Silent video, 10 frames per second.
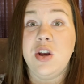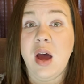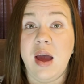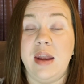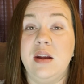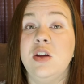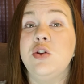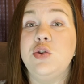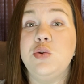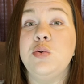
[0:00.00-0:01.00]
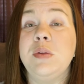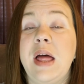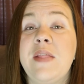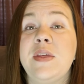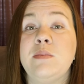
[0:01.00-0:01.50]
None. You
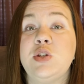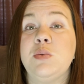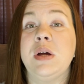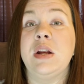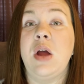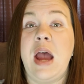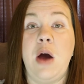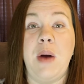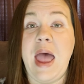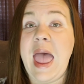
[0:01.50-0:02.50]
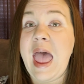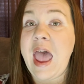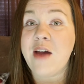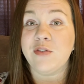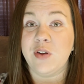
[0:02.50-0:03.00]
let them do it
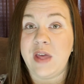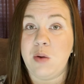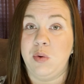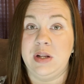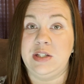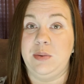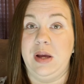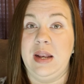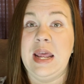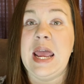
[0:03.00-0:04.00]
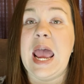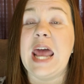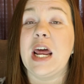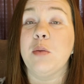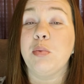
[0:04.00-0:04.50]
however they want to do it.
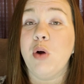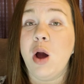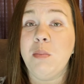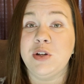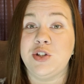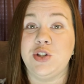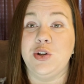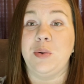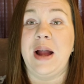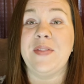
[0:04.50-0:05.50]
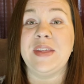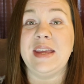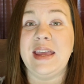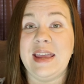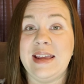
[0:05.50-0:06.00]
And I promise you, at
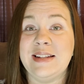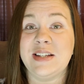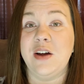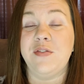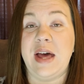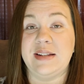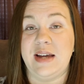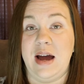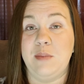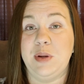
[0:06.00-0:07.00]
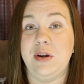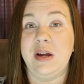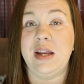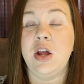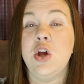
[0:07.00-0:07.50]
the end of that time
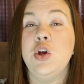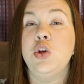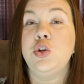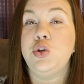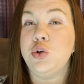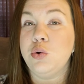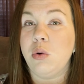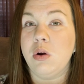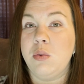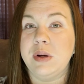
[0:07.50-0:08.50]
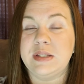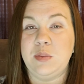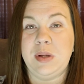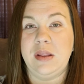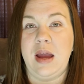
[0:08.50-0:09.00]
period, you are going
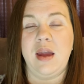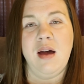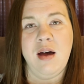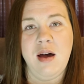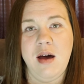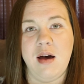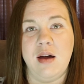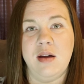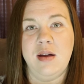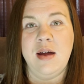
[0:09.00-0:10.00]
to be like, huh,